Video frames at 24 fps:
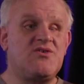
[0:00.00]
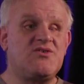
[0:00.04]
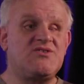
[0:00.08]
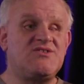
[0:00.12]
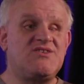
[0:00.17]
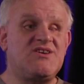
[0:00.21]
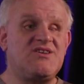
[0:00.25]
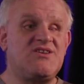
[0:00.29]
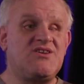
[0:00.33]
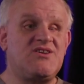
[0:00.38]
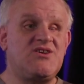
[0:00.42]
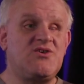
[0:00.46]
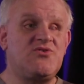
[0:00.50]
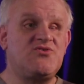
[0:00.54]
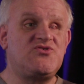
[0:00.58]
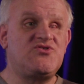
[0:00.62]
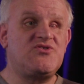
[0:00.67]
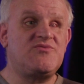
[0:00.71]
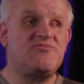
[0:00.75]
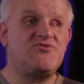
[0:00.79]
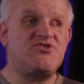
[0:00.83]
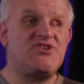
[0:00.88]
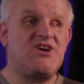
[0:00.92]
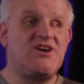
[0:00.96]
did a
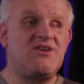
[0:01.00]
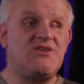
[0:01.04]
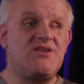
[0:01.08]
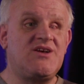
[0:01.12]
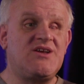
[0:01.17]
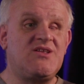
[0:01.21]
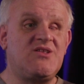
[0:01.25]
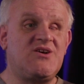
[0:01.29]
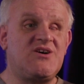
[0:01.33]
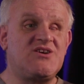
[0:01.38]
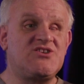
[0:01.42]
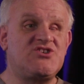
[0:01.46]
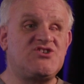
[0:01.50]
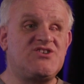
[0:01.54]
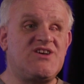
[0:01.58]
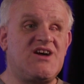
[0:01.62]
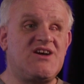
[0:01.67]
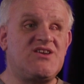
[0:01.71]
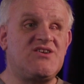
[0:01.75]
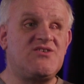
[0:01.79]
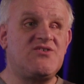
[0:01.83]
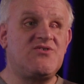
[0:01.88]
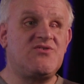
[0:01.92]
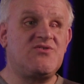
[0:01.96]
YouTube channel. I launched
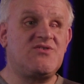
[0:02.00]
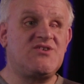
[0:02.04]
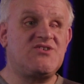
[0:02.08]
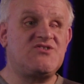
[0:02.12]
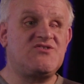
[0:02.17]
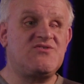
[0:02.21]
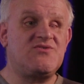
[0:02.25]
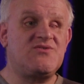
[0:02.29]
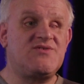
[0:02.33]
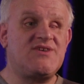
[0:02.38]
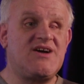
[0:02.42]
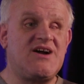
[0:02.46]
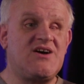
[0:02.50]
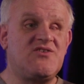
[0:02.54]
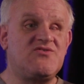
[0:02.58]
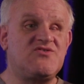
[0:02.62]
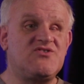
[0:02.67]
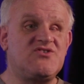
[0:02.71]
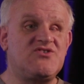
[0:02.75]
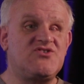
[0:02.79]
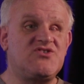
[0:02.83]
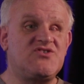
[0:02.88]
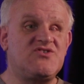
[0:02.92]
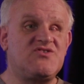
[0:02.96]
that in early
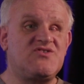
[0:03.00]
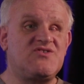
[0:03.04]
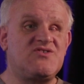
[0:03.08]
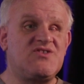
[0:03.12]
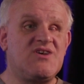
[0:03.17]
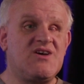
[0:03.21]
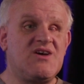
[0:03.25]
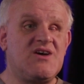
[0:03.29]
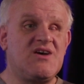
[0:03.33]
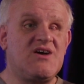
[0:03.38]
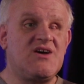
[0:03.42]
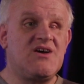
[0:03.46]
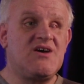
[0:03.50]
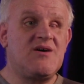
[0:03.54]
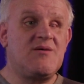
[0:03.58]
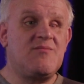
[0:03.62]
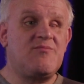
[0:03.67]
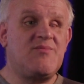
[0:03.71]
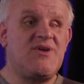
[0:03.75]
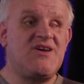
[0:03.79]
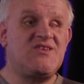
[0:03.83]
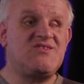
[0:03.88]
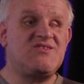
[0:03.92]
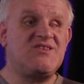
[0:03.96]
2000,
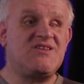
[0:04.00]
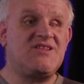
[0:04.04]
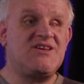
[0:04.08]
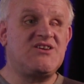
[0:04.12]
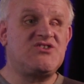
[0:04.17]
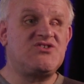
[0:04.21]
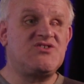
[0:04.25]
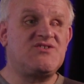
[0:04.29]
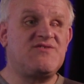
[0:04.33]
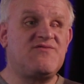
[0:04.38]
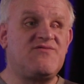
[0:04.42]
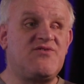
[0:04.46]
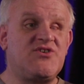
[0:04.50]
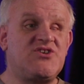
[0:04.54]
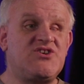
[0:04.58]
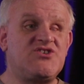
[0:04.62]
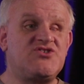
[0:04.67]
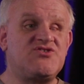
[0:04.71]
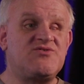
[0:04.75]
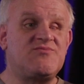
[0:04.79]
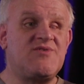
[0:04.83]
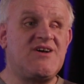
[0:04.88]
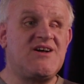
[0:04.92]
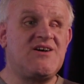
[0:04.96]
basically just
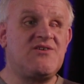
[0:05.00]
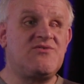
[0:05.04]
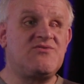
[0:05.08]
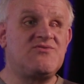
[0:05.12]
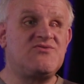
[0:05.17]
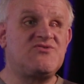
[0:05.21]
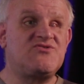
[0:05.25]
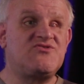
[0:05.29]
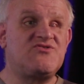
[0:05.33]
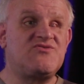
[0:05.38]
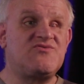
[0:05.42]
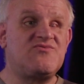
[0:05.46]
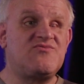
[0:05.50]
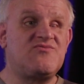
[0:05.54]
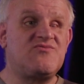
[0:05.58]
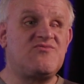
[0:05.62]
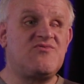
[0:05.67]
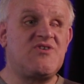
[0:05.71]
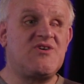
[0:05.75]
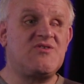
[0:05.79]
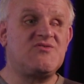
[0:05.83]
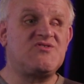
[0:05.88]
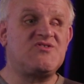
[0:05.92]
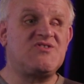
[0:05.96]
footage around
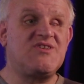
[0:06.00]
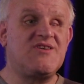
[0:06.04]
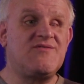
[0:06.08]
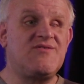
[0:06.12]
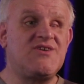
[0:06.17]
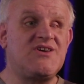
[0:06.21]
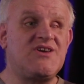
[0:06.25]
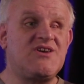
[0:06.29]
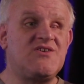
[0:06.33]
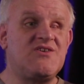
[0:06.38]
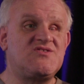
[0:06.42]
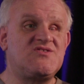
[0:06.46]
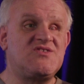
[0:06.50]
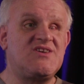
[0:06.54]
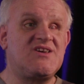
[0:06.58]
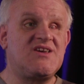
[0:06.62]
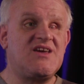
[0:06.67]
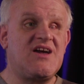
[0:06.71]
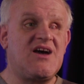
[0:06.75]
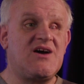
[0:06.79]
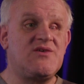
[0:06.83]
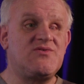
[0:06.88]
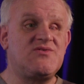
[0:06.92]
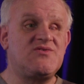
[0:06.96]
where I was living St.
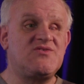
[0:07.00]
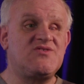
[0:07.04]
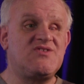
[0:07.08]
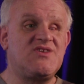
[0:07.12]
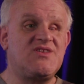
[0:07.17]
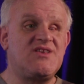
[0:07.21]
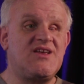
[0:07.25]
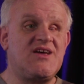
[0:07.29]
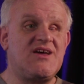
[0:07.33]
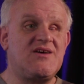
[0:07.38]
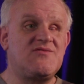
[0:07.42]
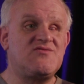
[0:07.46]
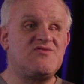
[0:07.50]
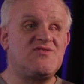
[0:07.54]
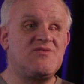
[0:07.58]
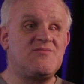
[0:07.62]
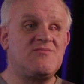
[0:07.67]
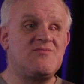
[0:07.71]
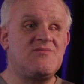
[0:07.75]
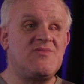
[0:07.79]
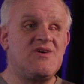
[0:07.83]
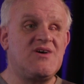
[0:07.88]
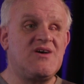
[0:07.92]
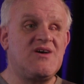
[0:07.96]
Catharines, and I have
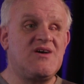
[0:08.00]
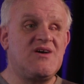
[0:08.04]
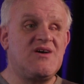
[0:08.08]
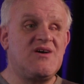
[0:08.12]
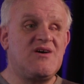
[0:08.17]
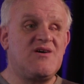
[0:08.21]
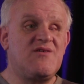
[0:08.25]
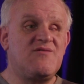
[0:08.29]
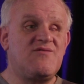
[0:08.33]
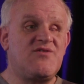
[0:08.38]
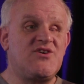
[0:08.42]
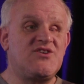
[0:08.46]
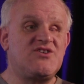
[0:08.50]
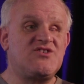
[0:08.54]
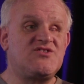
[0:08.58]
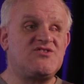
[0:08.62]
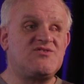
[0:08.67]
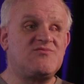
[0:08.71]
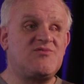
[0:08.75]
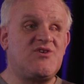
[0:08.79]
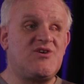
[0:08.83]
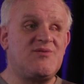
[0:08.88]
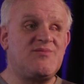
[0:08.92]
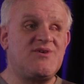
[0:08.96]
some footage
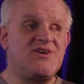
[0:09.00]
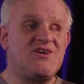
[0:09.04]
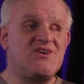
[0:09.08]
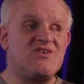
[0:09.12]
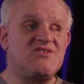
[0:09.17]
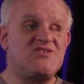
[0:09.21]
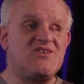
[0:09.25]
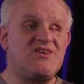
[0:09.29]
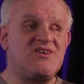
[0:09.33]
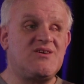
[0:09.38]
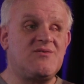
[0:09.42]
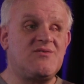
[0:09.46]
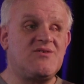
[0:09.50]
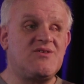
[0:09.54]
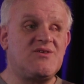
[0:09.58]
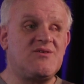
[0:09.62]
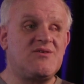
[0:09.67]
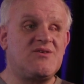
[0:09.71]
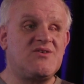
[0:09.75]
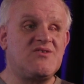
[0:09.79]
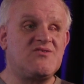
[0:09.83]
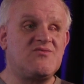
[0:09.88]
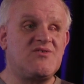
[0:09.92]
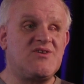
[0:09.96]
as well because
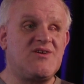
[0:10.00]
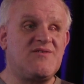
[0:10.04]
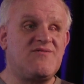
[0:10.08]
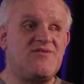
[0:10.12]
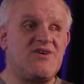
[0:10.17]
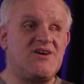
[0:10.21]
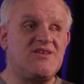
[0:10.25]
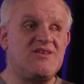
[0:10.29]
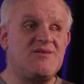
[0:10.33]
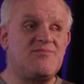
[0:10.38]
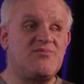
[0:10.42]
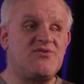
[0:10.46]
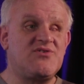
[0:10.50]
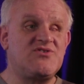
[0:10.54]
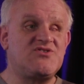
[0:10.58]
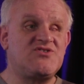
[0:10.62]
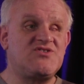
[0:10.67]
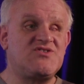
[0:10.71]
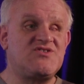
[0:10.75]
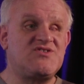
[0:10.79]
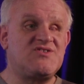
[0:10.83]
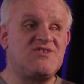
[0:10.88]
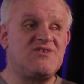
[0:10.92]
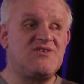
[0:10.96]
when I finally
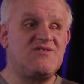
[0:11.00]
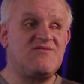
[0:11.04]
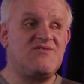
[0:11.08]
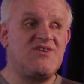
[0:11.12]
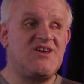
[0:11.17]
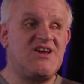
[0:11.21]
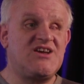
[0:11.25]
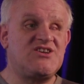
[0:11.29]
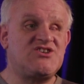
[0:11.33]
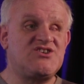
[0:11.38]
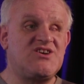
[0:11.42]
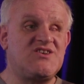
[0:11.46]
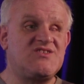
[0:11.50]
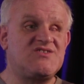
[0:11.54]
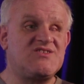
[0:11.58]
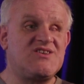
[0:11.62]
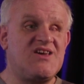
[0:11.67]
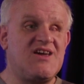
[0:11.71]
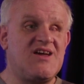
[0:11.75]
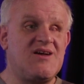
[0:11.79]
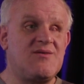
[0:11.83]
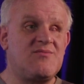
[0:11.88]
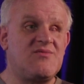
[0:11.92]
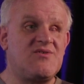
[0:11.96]
purchased the VHS
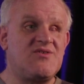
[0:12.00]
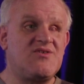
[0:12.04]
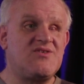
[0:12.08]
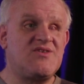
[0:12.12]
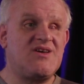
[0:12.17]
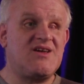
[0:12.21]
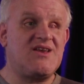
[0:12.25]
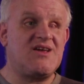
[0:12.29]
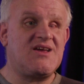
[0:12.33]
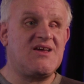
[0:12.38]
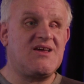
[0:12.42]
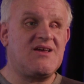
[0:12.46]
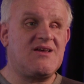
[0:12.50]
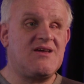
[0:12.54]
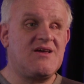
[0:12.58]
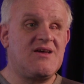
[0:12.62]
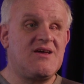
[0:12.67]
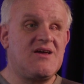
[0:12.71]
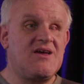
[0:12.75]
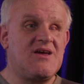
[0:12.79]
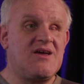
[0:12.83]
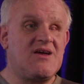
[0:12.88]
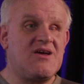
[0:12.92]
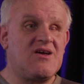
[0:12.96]
camera that I
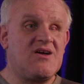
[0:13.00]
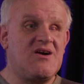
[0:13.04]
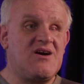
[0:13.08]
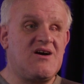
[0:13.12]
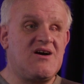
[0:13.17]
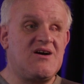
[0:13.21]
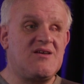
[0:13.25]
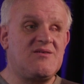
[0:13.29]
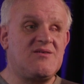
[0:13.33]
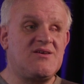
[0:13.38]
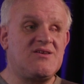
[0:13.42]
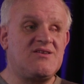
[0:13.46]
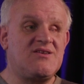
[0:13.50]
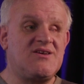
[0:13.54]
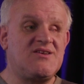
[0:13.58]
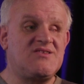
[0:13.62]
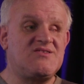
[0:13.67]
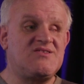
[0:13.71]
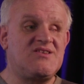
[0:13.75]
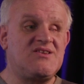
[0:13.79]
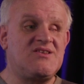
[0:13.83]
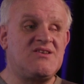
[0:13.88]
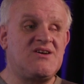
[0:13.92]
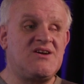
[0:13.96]
got in
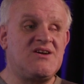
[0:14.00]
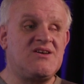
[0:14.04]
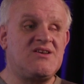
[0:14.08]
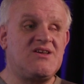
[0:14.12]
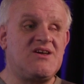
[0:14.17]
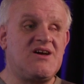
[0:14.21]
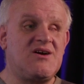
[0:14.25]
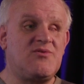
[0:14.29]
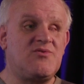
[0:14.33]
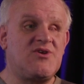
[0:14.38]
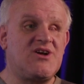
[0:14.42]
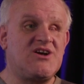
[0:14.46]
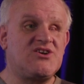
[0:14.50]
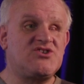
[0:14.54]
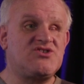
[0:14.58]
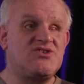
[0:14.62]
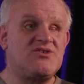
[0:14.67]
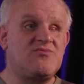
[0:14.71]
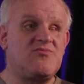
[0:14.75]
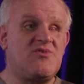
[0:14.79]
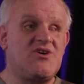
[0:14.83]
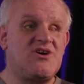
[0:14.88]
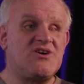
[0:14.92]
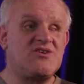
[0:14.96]
1990, I would
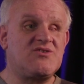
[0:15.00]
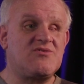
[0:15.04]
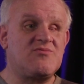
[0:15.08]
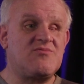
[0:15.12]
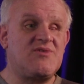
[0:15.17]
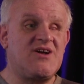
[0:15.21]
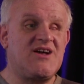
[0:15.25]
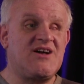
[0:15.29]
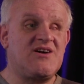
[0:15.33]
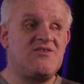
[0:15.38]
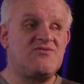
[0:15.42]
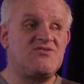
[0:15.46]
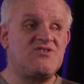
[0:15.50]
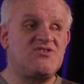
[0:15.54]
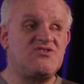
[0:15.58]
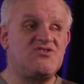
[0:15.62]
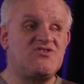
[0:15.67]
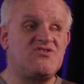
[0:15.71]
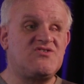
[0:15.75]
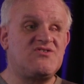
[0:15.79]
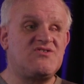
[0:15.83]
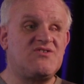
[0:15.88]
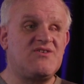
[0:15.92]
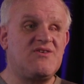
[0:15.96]
actually walk around and
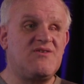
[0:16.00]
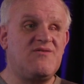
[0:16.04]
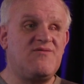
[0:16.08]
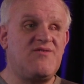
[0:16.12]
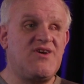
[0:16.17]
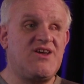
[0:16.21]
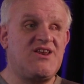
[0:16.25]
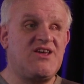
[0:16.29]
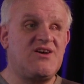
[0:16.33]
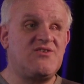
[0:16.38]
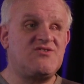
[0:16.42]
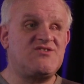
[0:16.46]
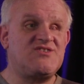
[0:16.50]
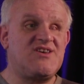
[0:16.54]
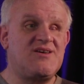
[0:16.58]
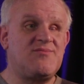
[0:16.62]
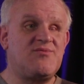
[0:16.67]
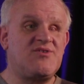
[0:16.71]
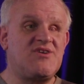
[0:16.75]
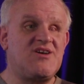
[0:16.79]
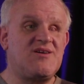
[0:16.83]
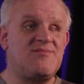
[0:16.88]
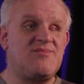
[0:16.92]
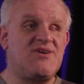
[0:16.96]
just videotape
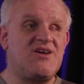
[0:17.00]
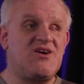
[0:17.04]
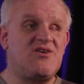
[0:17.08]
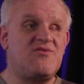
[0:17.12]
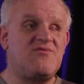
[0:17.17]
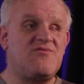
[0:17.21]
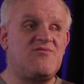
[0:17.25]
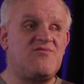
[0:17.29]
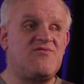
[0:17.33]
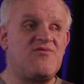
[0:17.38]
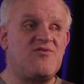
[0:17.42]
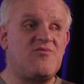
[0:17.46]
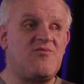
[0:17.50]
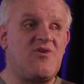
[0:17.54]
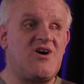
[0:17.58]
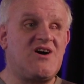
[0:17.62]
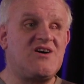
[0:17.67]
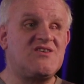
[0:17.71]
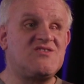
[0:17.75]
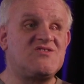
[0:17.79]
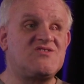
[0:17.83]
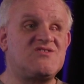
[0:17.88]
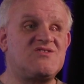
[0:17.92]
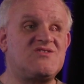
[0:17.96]
when I'd be out for
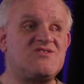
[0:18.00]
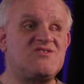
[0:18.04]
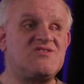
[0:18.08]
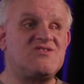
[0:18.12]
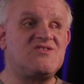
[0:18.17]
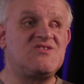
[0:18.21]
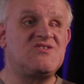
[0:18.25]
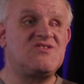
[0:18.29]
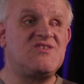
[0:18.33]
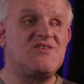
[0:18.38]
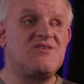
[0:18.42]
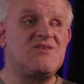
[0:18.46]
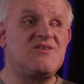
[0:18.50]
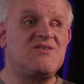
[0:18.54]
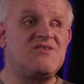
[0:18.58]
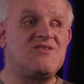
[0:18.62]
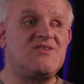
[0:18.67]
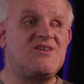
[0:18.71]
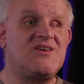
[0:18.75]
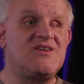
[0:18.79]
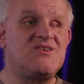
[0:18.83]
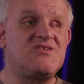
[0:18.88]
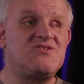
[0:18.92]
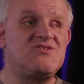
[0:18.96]
walks and
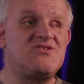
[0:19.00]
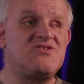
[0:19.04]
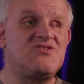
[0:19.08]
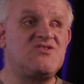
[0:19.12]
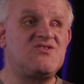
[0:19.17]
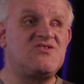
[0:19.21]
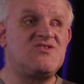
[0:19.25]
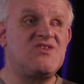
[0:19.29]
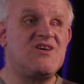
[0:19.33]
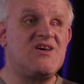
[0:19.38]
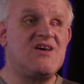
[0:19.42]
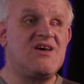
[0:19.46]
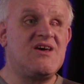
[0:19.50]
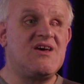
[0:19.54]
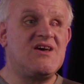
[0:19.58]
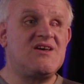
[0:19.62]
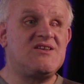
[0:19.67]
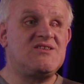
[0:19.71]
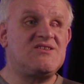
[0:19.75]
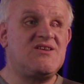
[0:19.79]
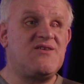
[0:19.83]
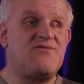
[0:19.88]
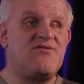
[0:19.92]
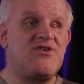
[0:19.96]
things, and just
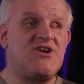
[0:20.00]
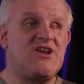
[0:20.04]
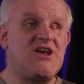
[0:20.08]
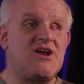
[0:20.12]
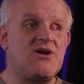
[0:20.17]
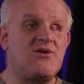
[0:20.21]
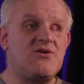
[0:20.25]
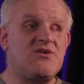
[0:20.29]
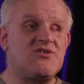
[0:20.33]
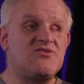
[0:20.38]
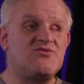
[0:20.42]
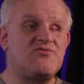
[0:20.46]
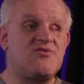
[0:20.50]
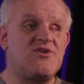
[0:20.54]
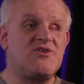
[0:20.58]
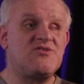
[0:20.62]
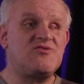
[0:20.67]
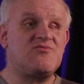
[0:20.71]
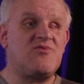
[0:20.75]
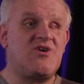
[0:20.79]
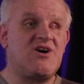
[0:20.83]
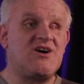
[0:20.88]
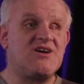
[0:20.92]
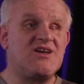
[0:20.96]
different areas where I
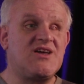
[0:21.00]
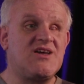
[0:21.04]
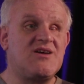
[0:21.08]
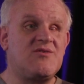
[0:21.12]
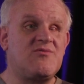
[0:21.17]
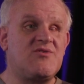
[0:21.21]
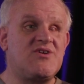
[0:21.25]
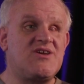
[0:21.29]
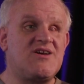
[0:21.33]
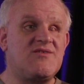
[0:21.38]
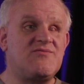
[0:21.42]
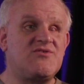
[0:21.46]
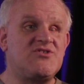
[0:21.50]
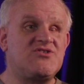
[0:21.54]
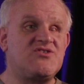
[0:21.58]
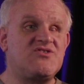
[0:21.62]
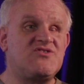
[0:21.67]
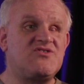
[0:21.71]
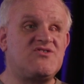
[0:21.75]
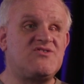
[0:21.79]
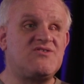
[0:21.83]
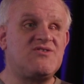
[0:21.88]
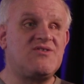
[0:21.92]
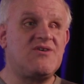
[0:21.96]
was walking, whatever,
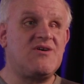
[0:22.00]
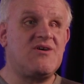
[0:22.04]
just